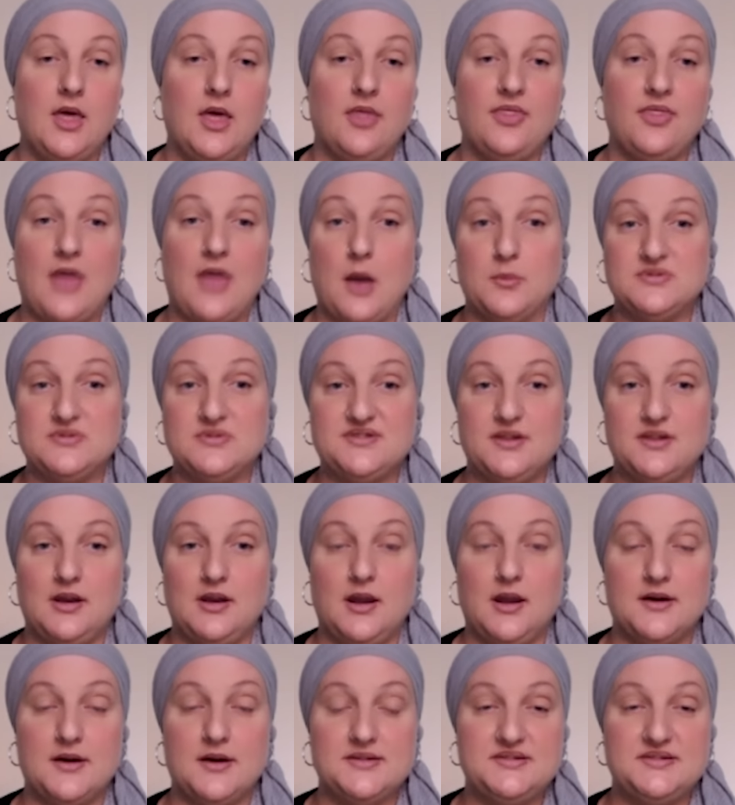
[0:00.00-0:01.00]
That was the
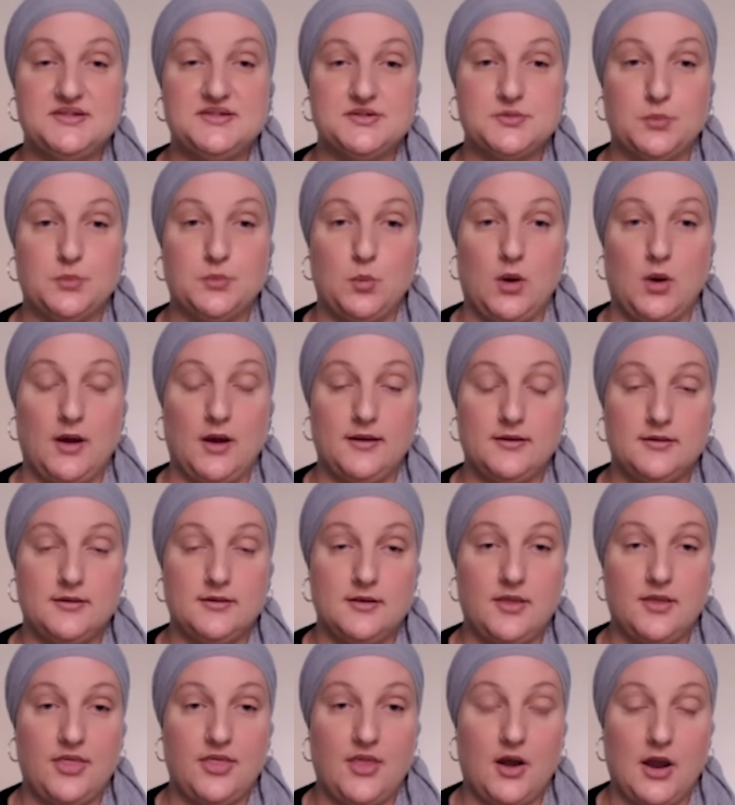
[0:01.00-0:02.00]
last
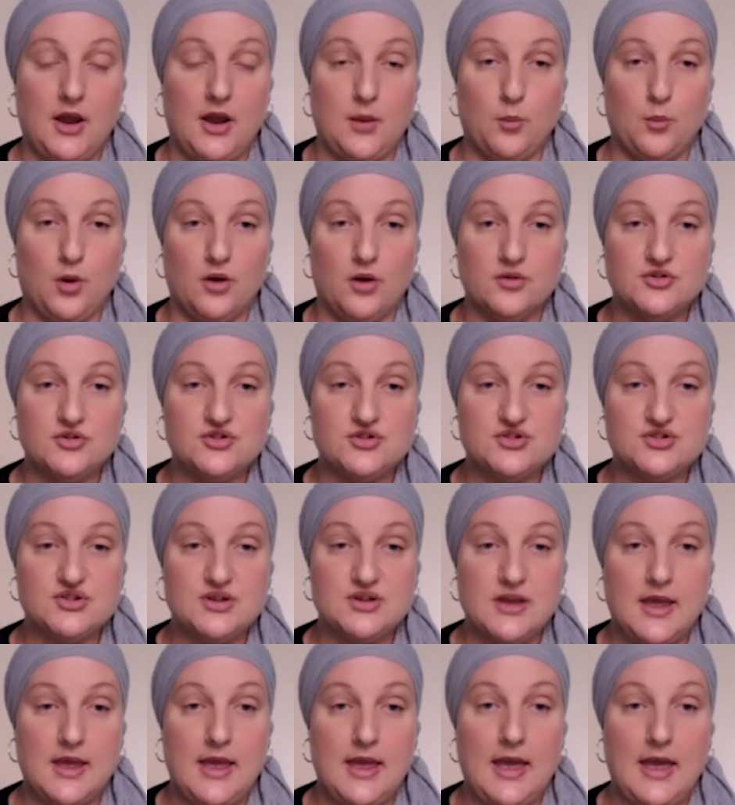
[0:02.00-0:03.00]
one that I watched.
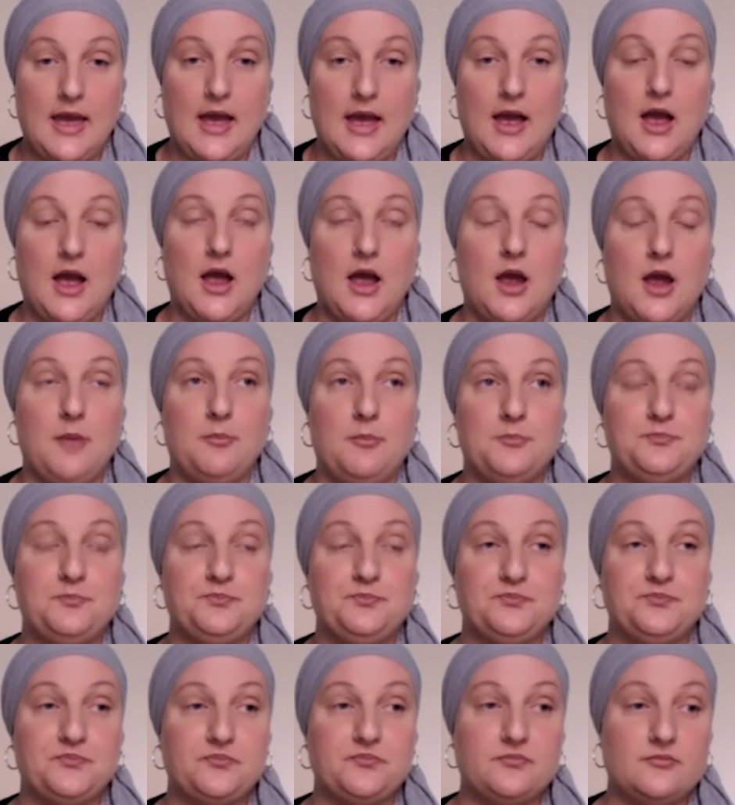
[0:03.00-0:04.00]

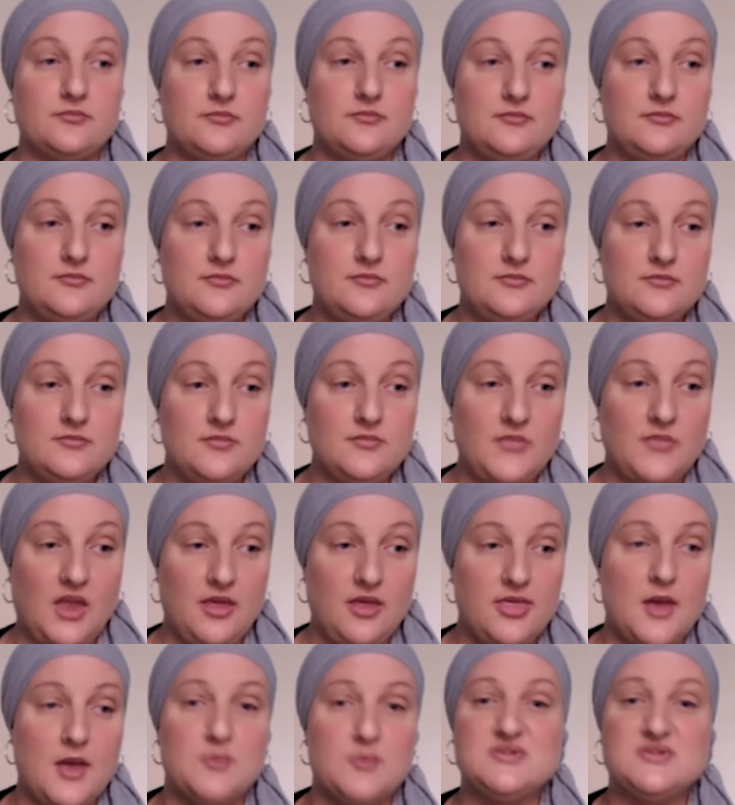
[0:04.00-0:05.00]
Um,
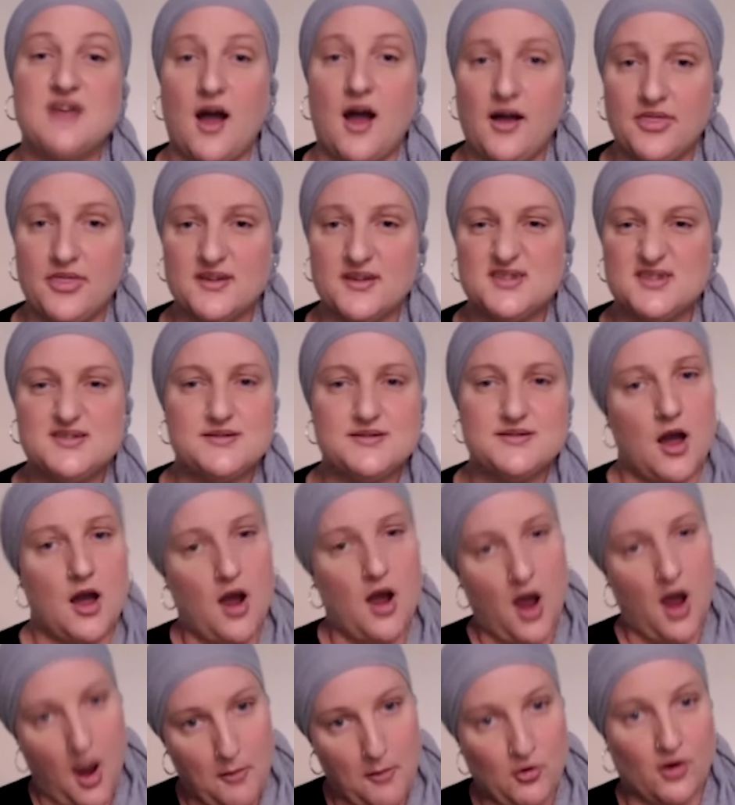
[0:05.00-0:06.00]
there was others
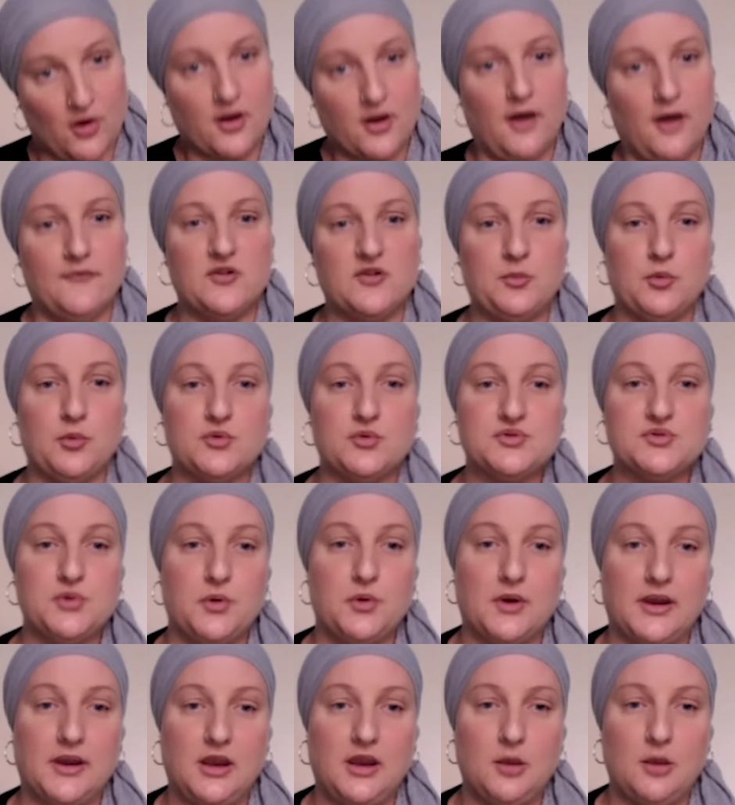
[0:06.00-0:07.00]
that I'm not comfortable
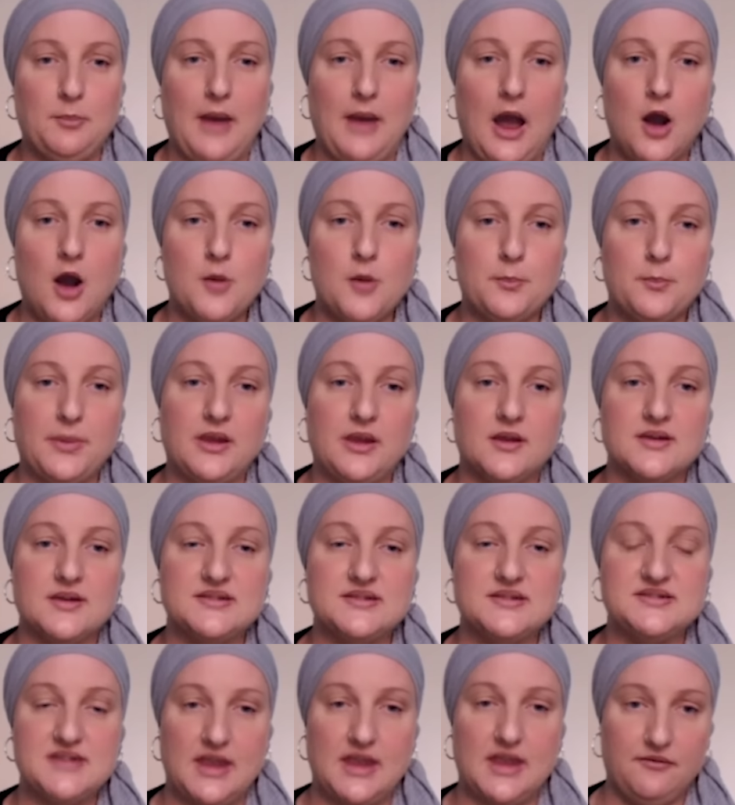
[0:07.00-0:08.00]
talking about
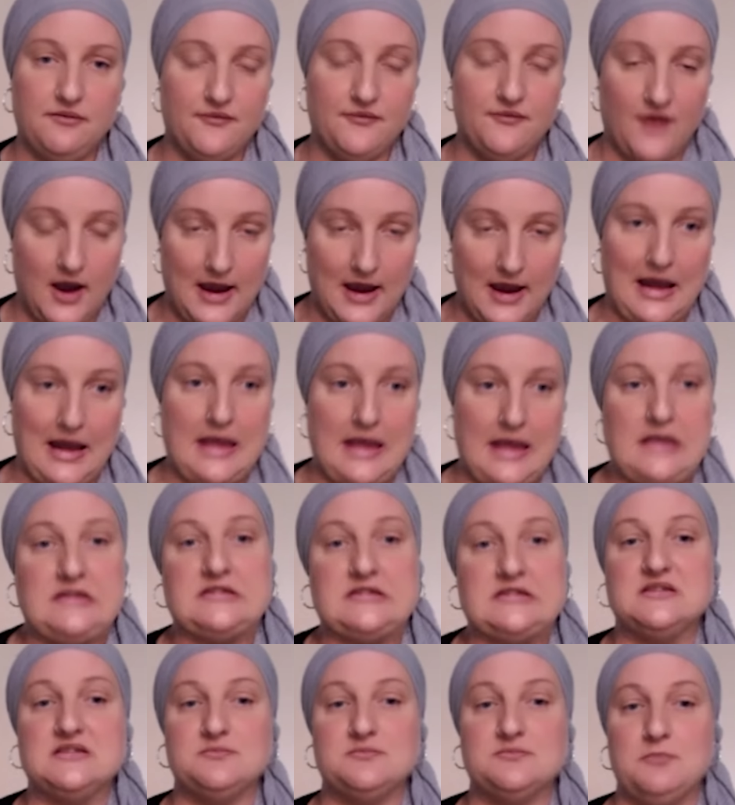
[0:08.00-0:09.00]
because he
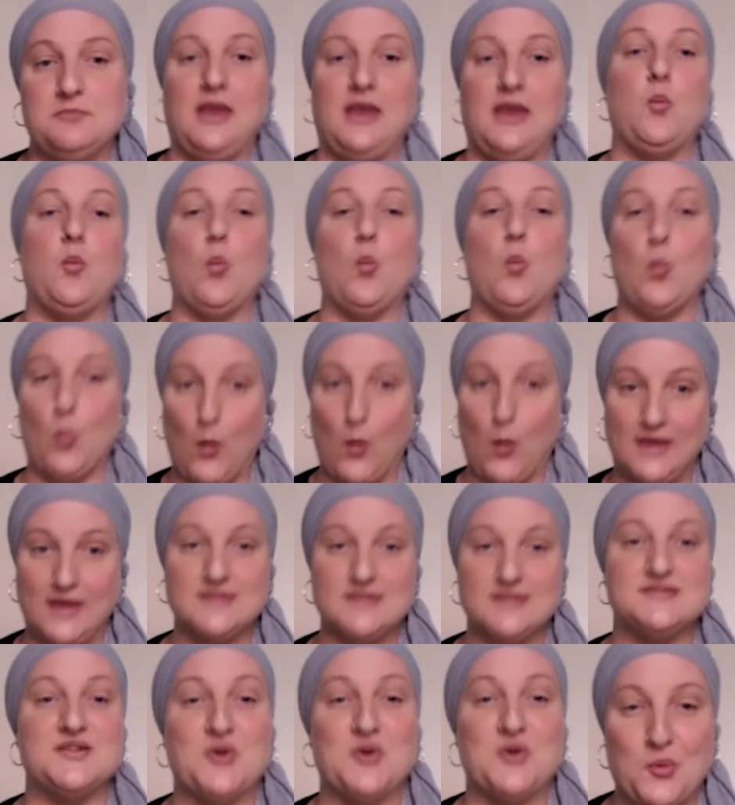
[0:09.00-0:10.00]
violated me in
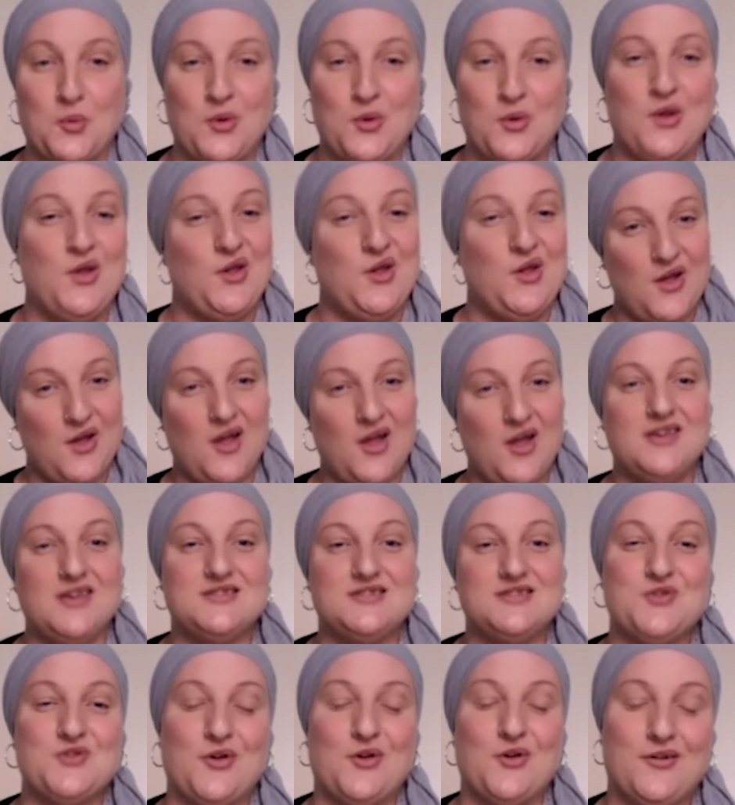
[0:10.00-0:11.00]
ways that
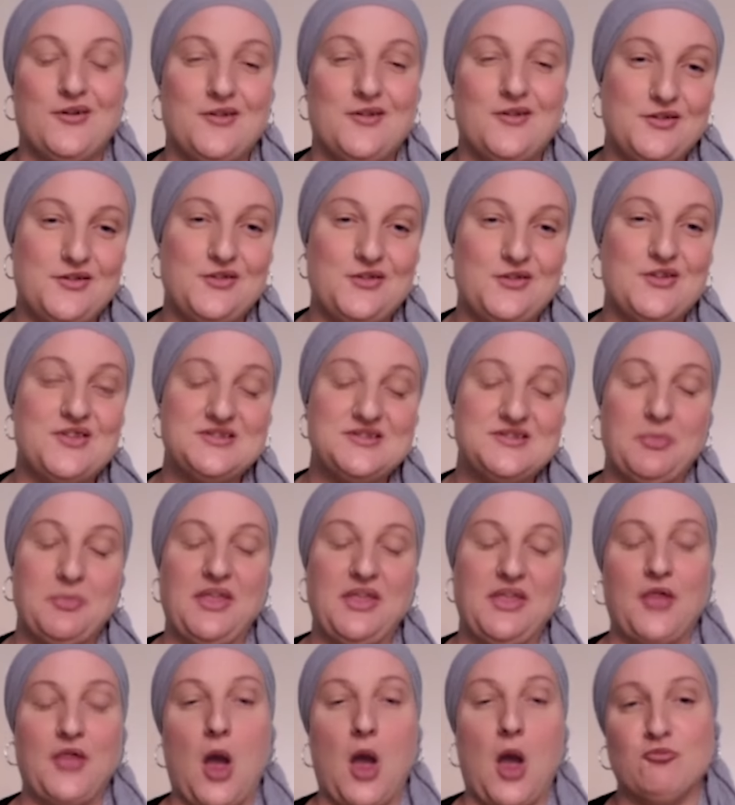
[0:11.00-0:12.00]
is not
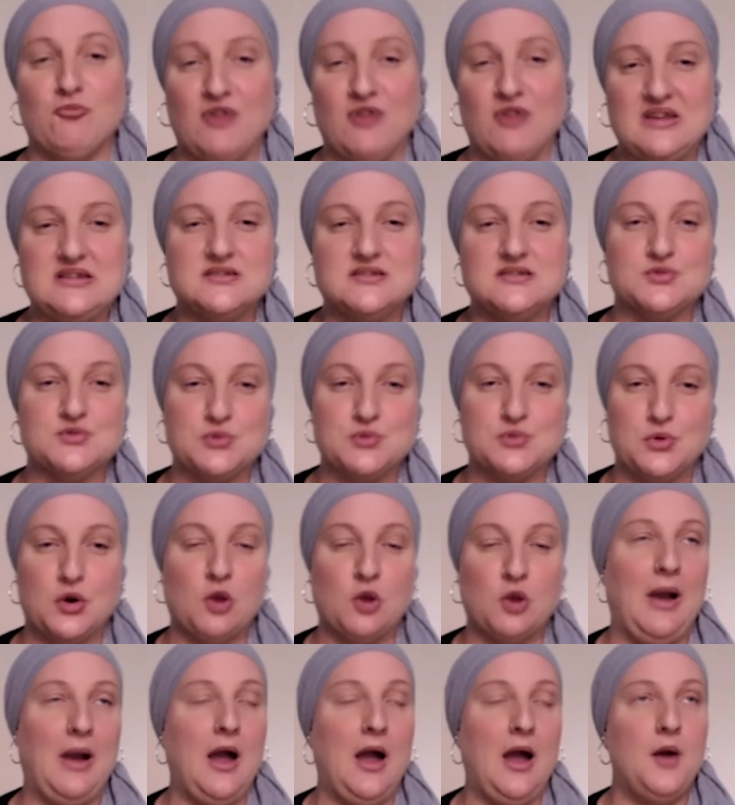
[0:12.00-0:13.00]
something that I'm ready to talk
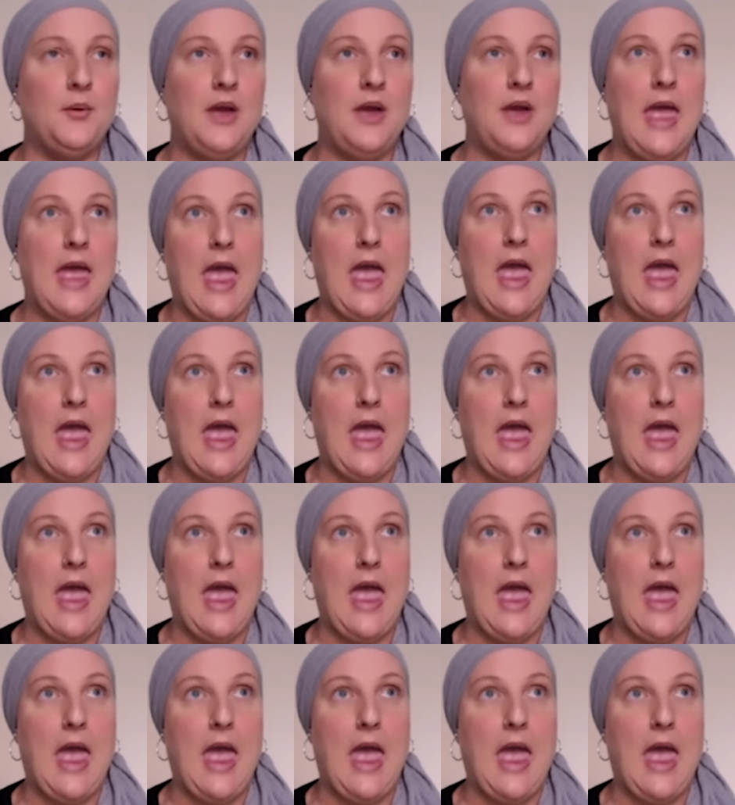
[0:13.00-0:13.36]
about.